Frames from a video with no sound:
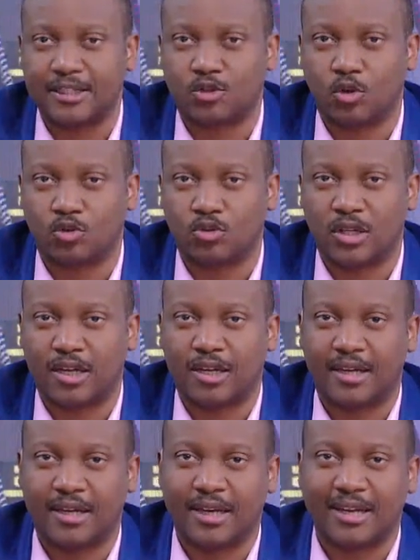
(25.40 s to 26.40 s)
Let's go to the
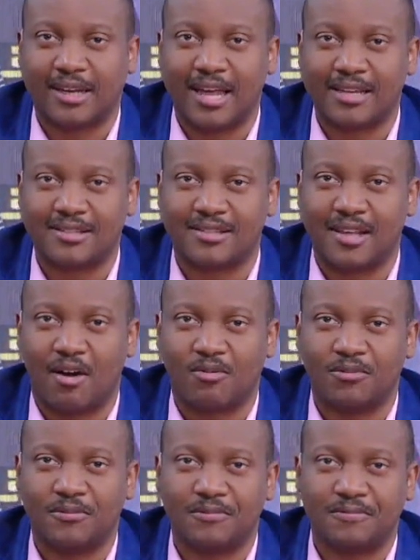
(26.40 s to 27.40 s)
headlines now.